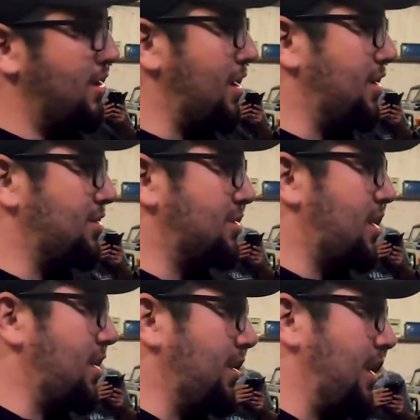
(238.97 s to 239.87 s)
and just
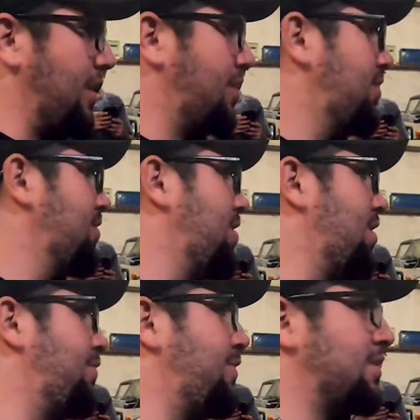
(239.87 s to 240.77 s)
kind of like
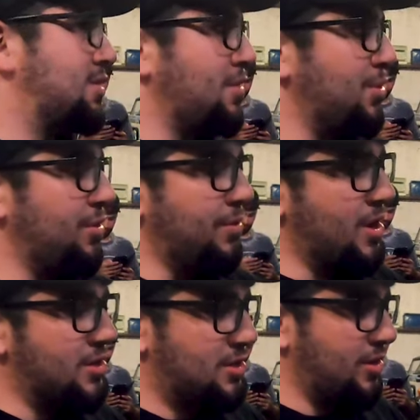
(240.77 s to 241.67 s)
fix some of the
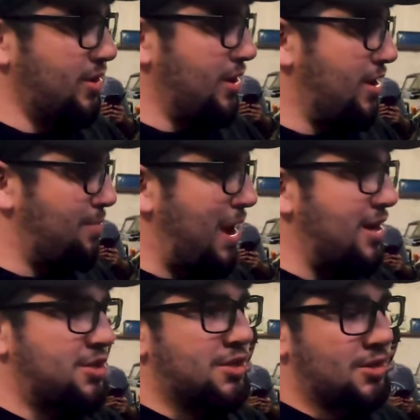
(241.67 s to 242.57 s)
rust here and there,
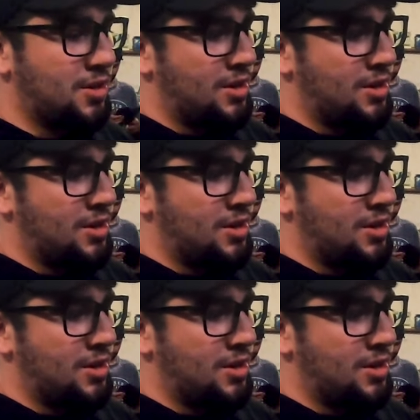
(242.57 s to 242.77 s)
patch it,